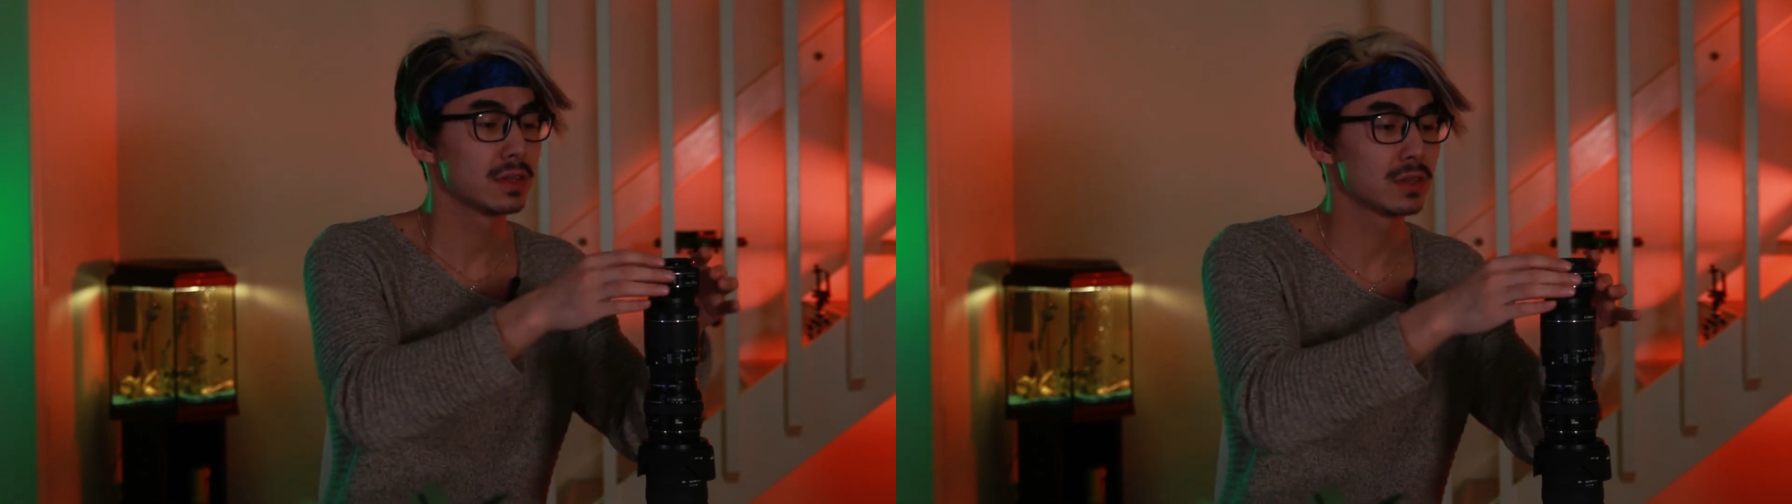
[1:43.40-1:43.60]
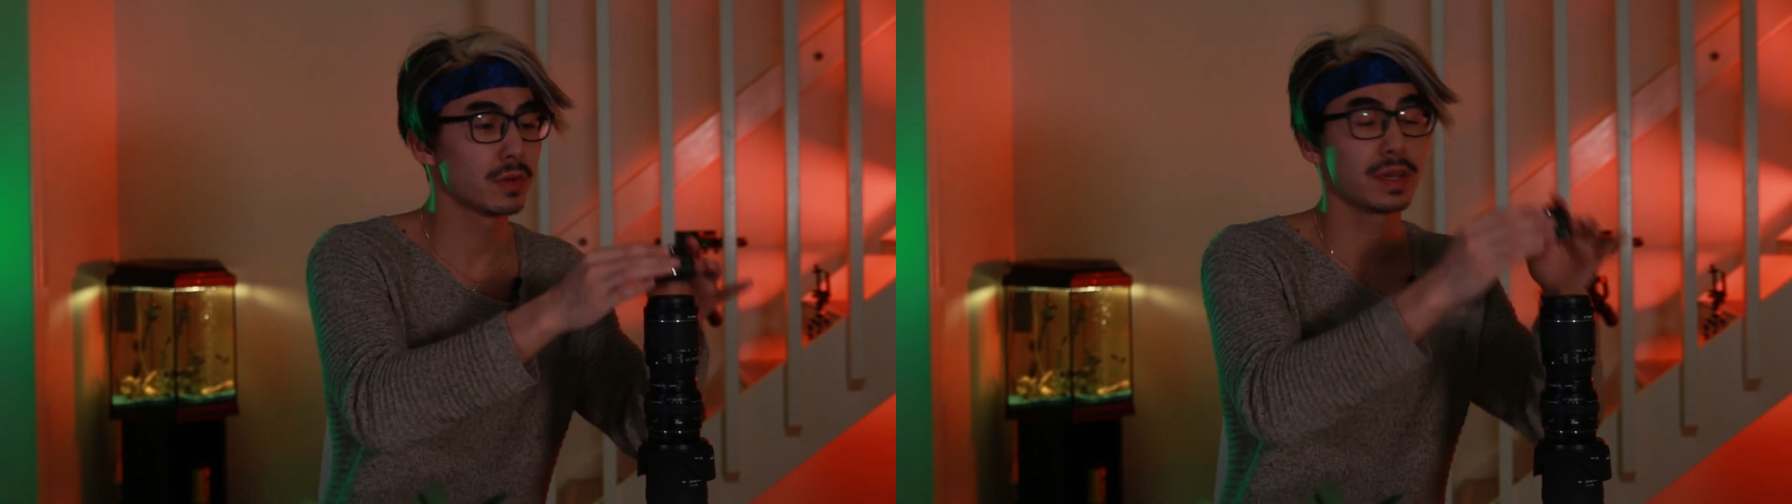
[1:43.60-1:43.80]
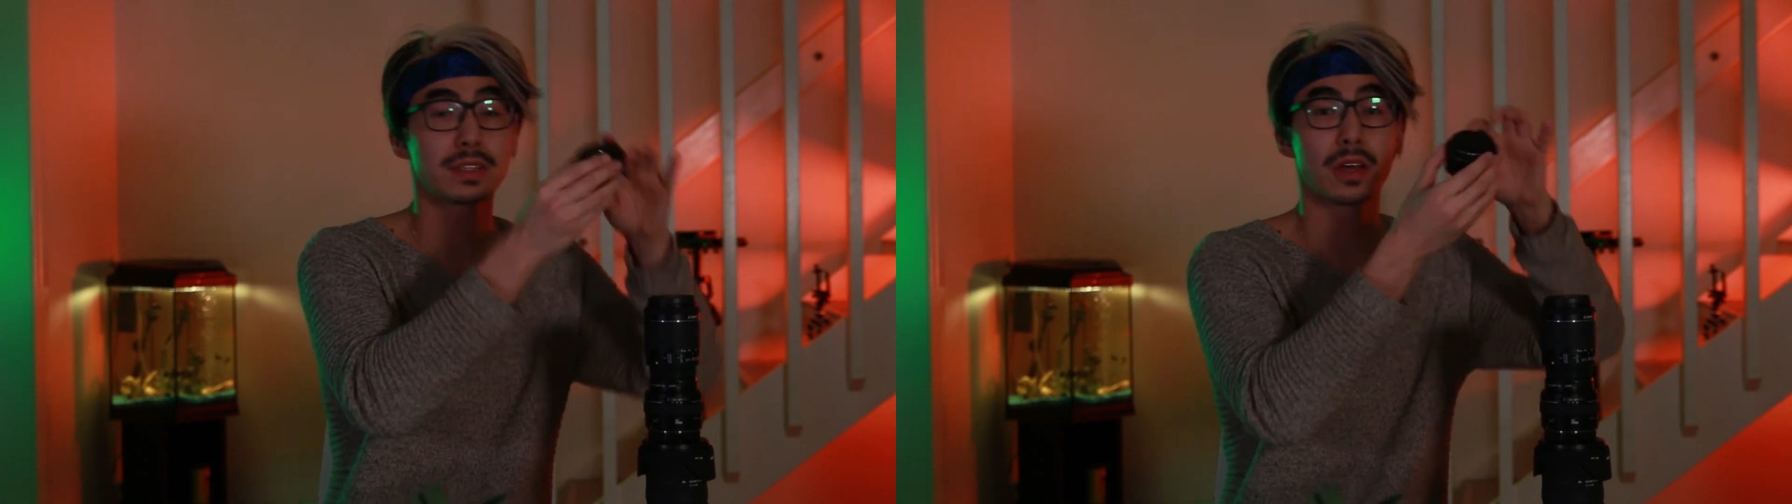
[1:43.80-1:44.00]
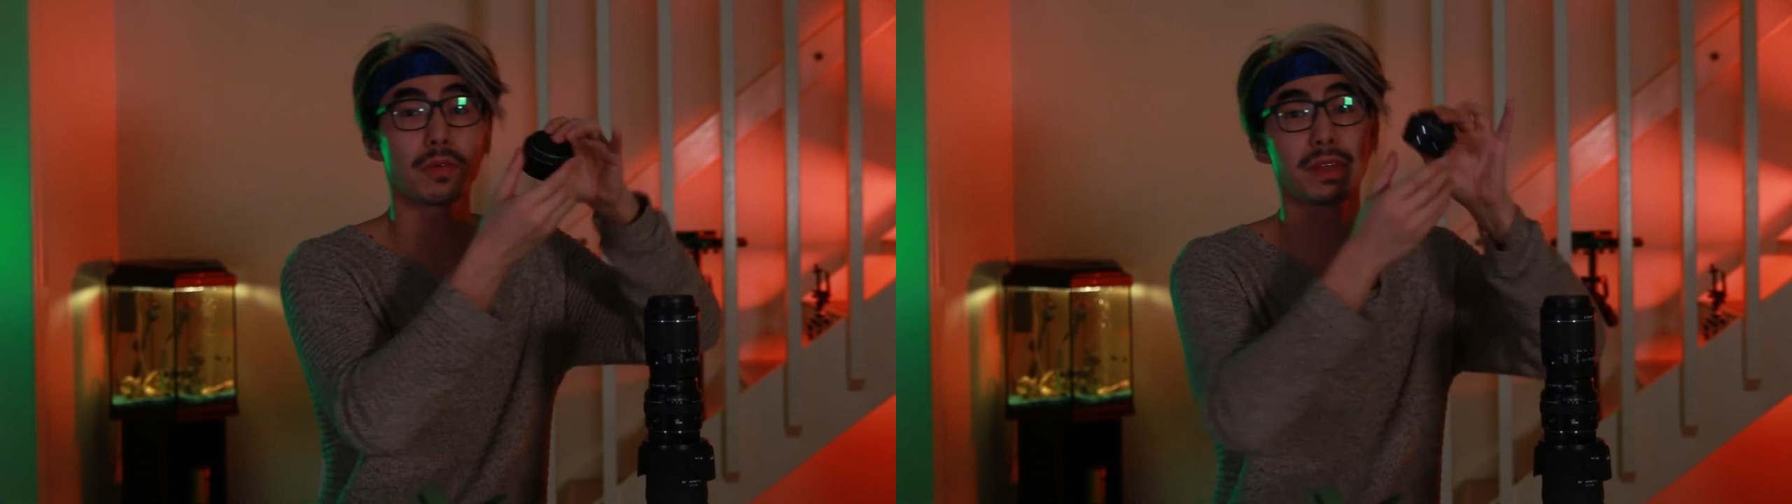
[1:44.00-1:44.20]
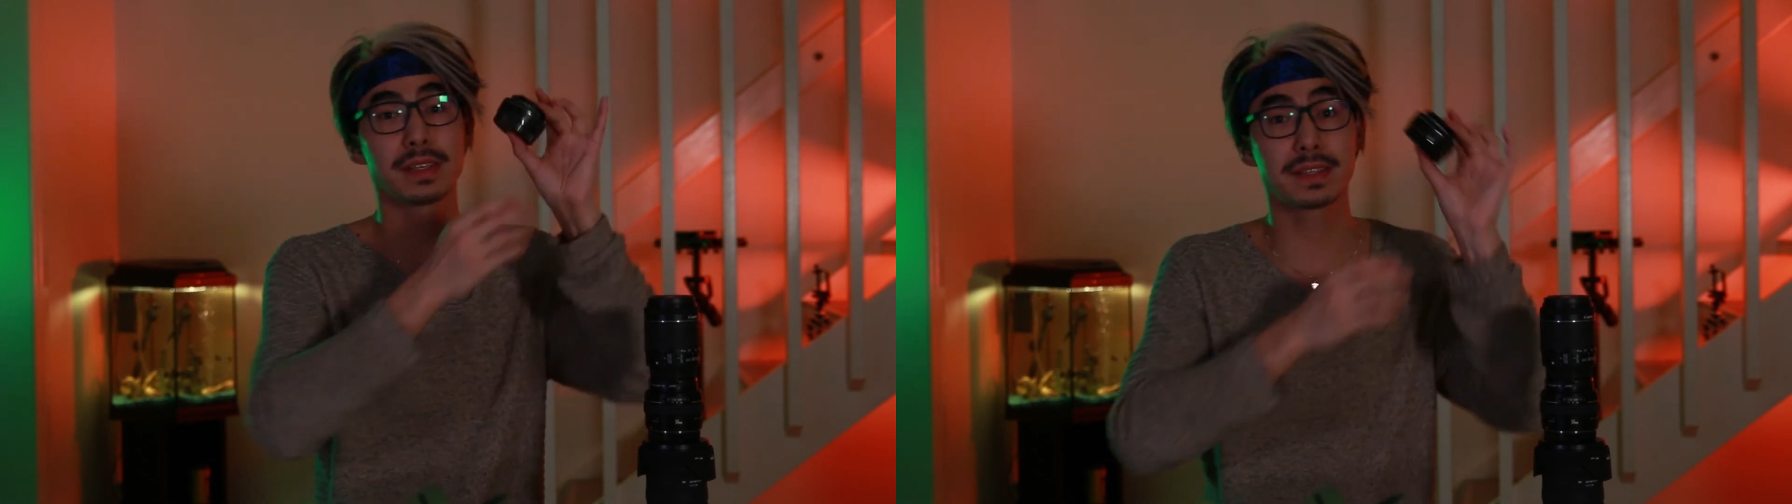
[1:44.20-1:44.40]
So it's
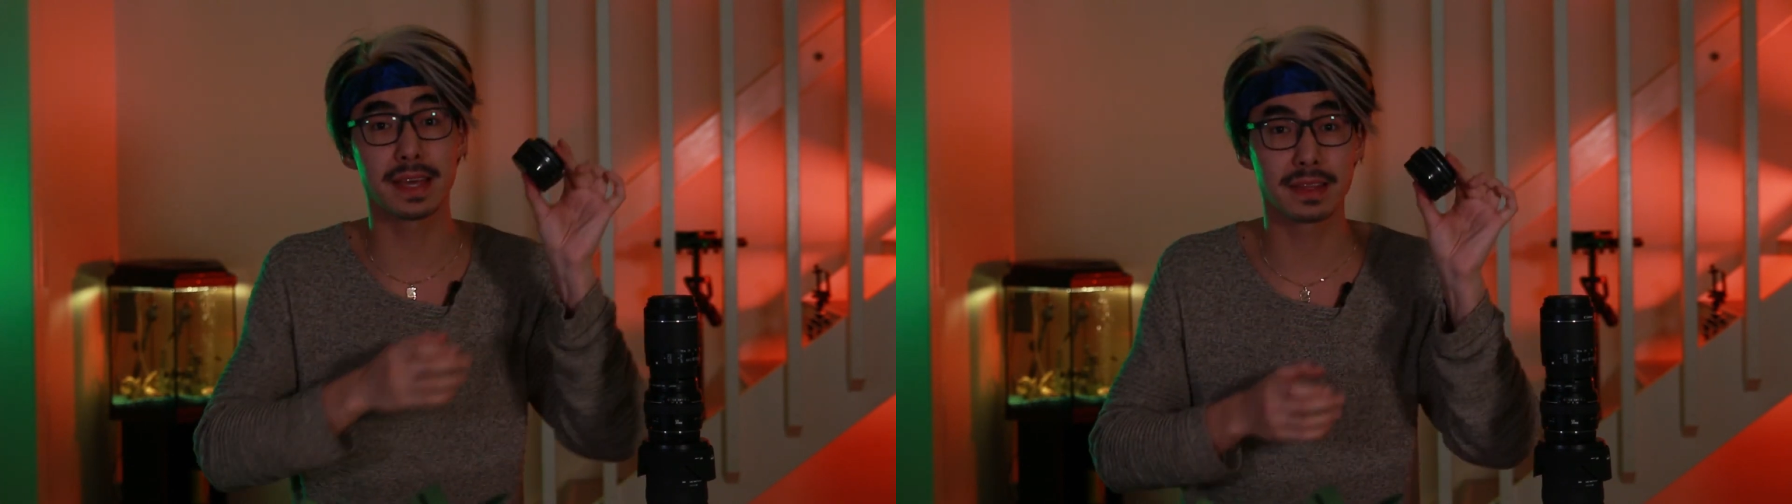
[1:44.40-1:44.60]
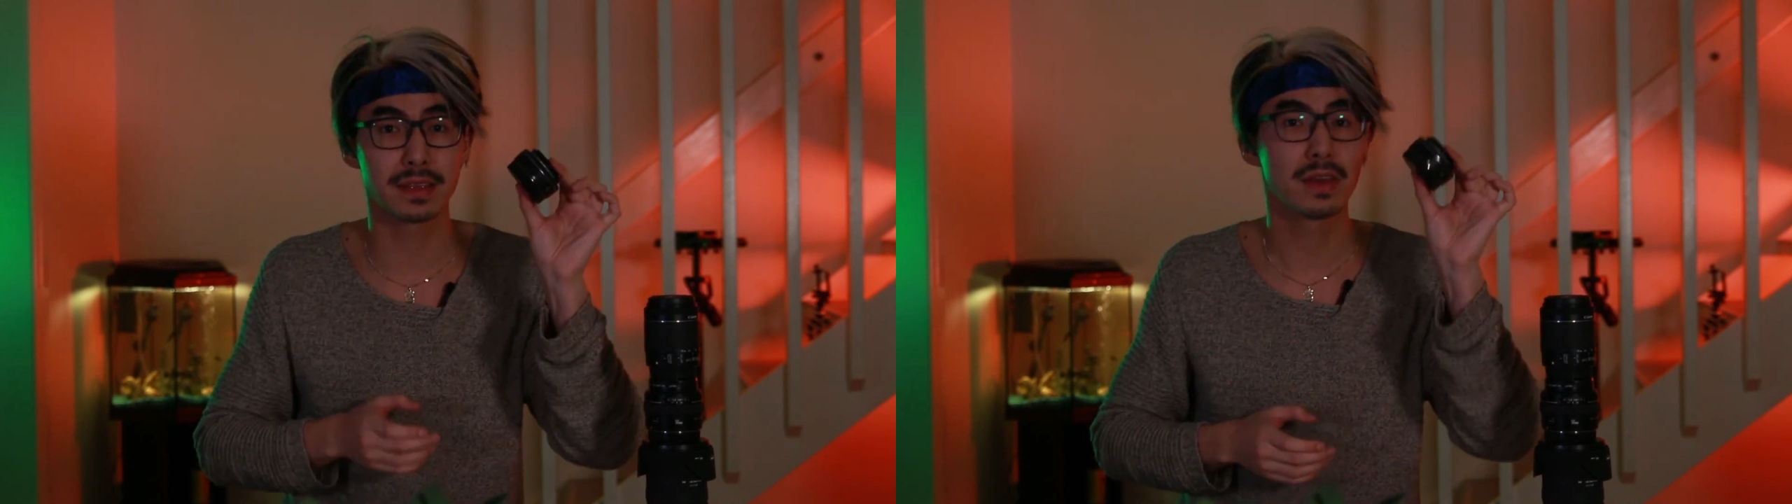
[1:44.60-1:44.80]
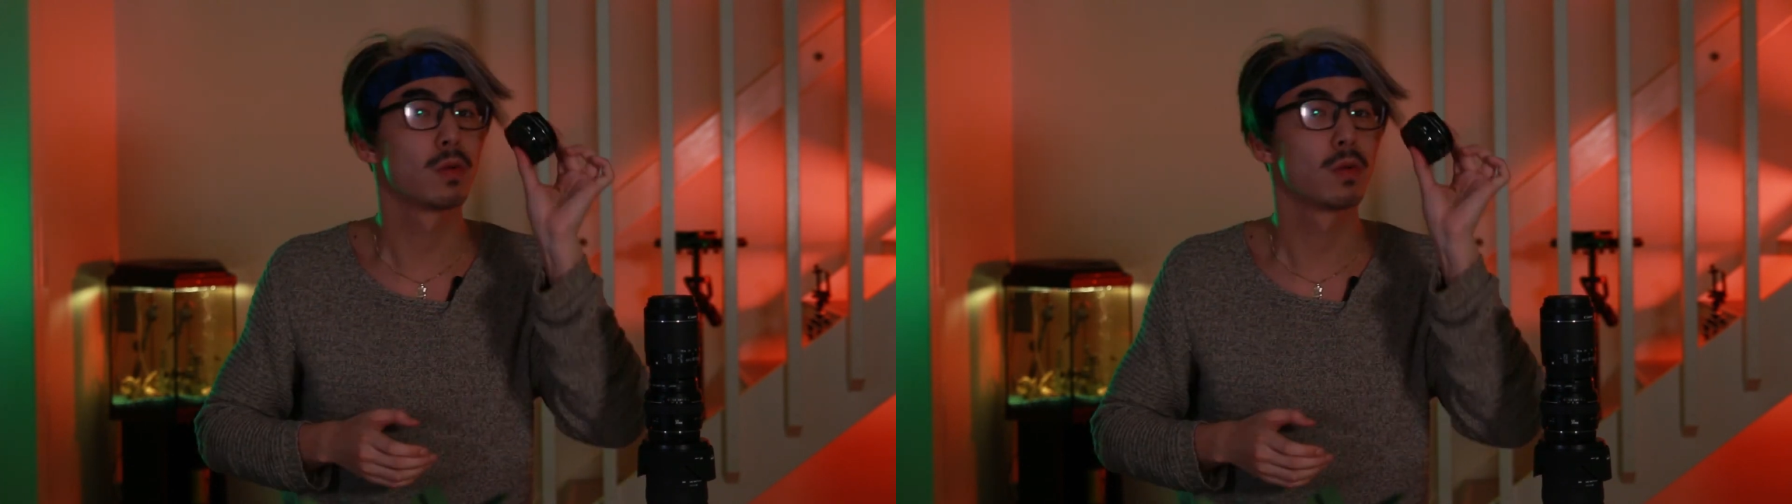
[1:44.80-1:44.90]
already set.